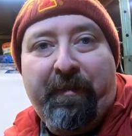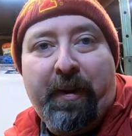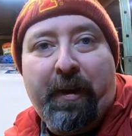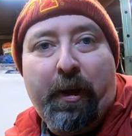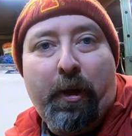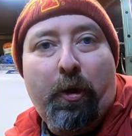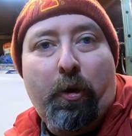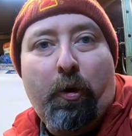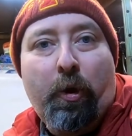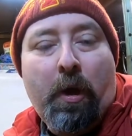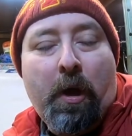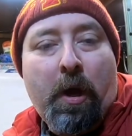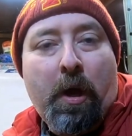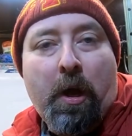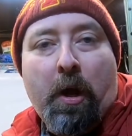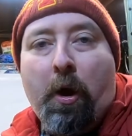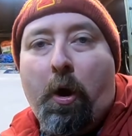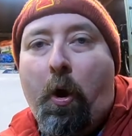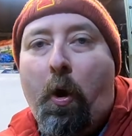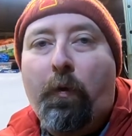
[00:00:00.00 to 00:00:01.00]
video.
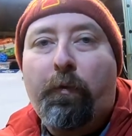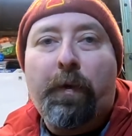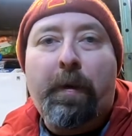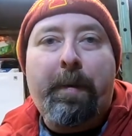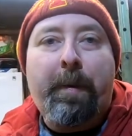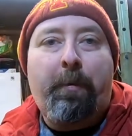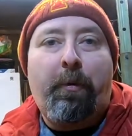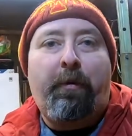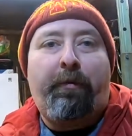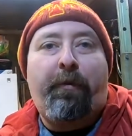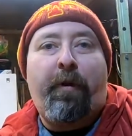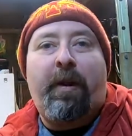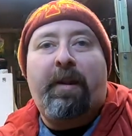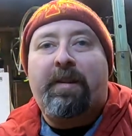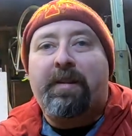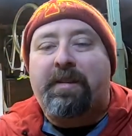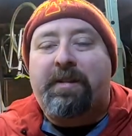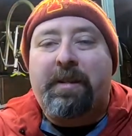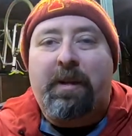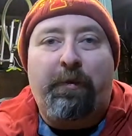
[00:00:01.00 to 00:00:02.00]
Hopefully people are
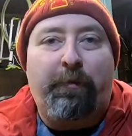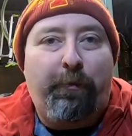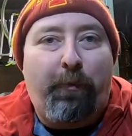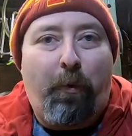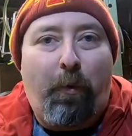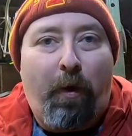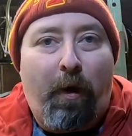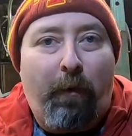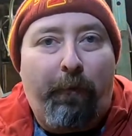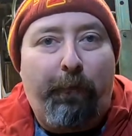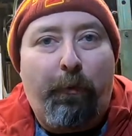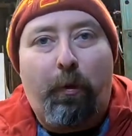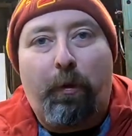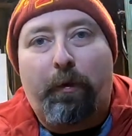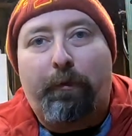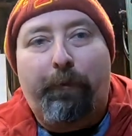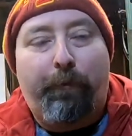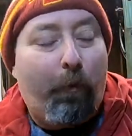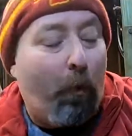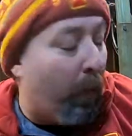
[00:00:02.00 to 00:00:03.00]
finding this stuff helpful
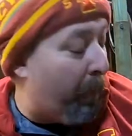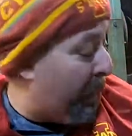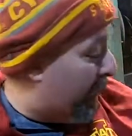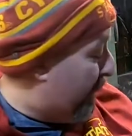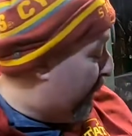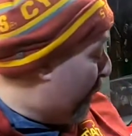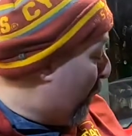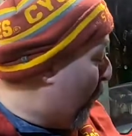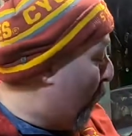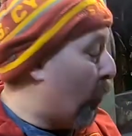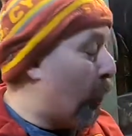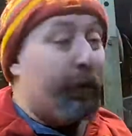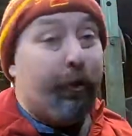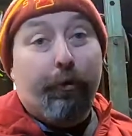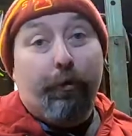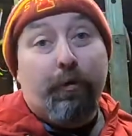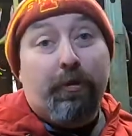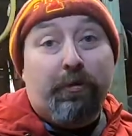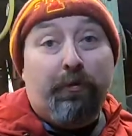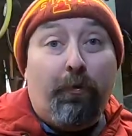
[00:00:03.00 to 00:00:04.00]
or informative or
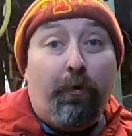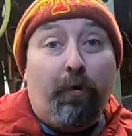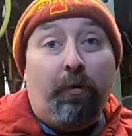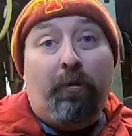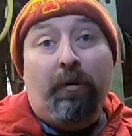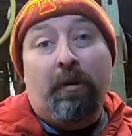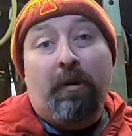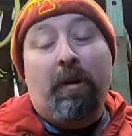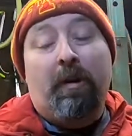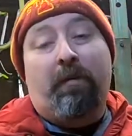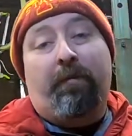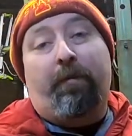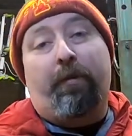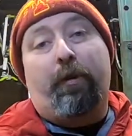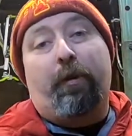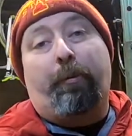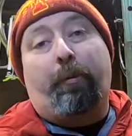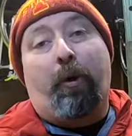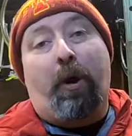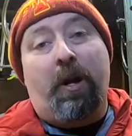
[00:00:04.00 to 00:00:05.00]
useful for
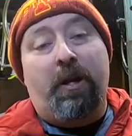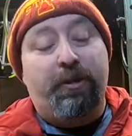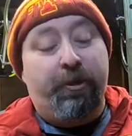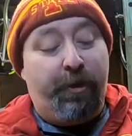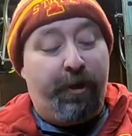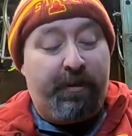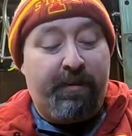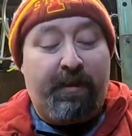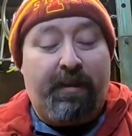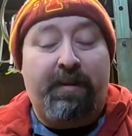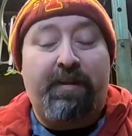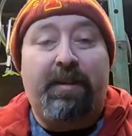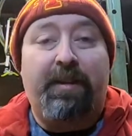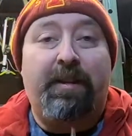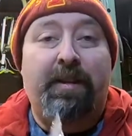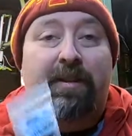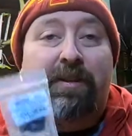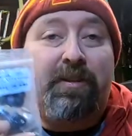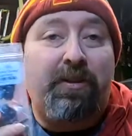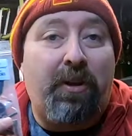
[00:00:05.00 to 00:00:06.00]
their projects. Like I
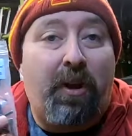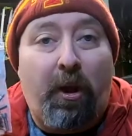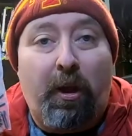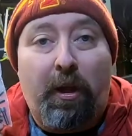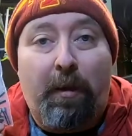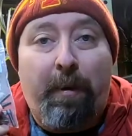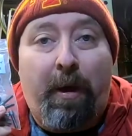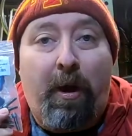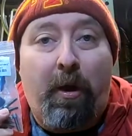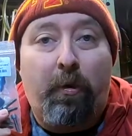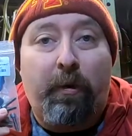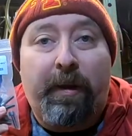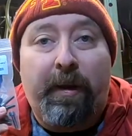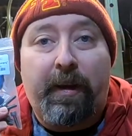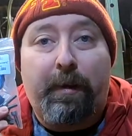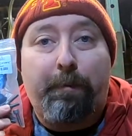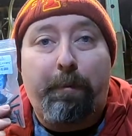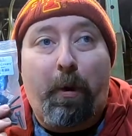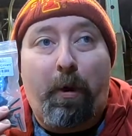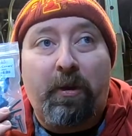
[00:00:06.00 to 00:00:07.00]
said, this is all about
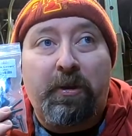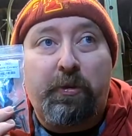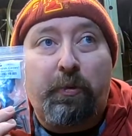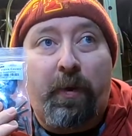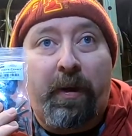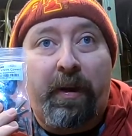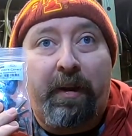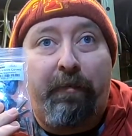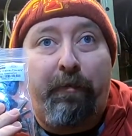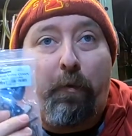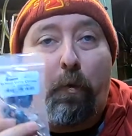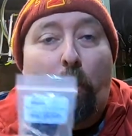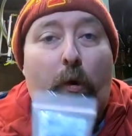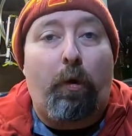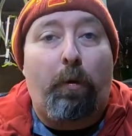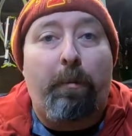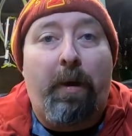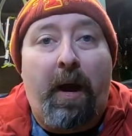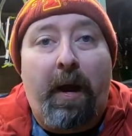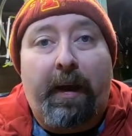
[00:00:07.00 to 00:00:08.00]
getting parts ready
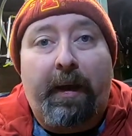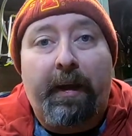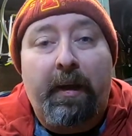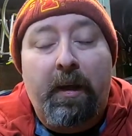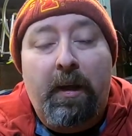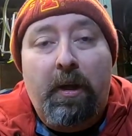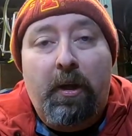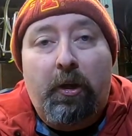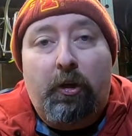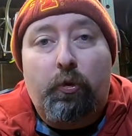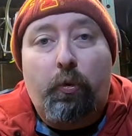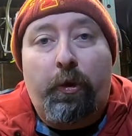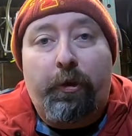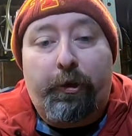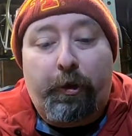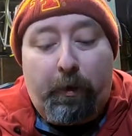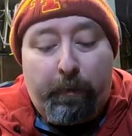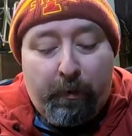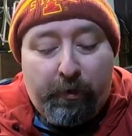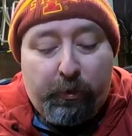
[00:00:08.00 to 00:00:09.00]
for my twin
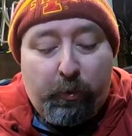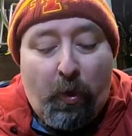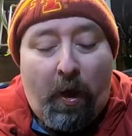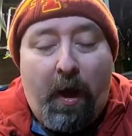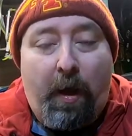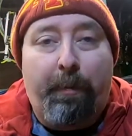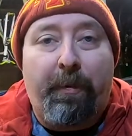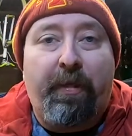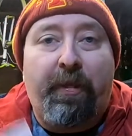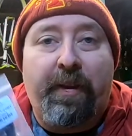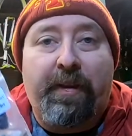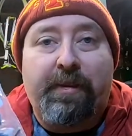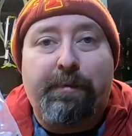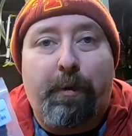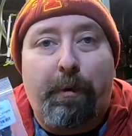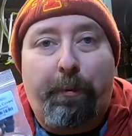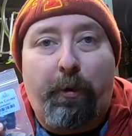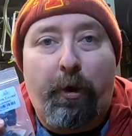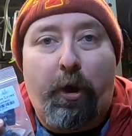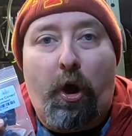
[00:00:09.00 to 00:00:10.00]
turbo swap and things I'm
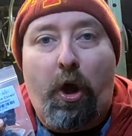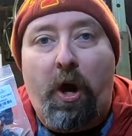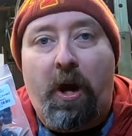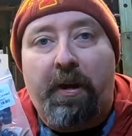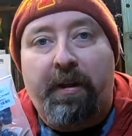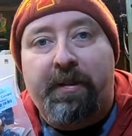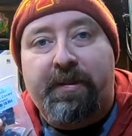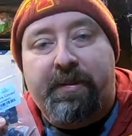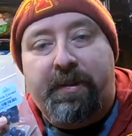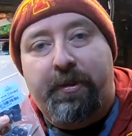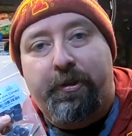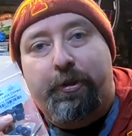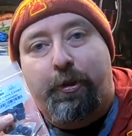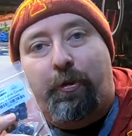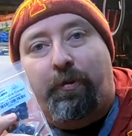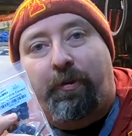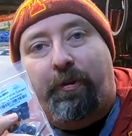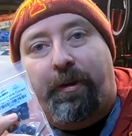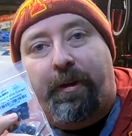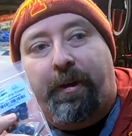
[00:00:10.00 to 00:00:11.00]
going to put on this engine
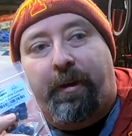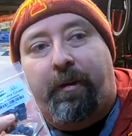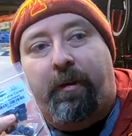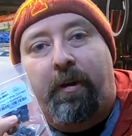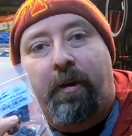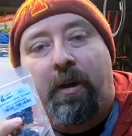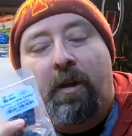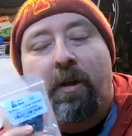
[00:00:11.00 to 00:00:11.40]
over here,